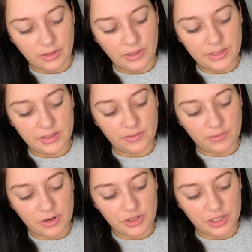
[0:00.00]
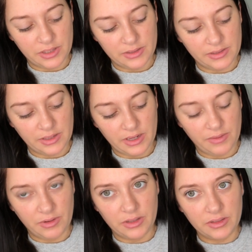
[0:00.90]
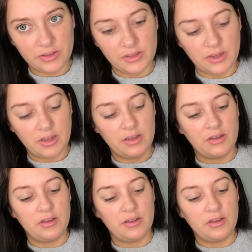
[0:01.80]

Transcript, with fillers: Let's swatch it and see what it looks like.